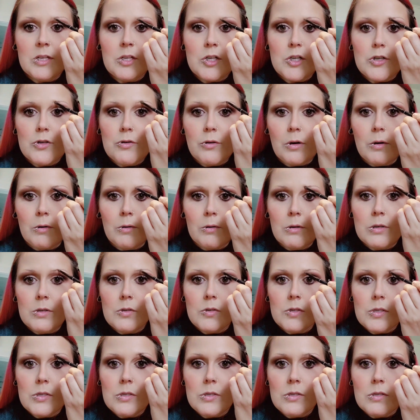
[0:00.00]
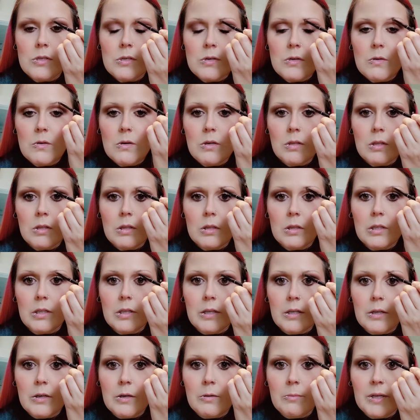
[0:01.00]
strokes, a
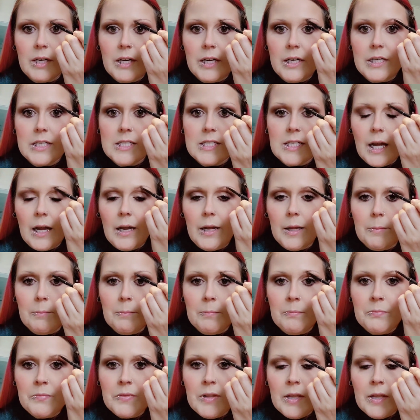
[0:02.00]
little bit at a time.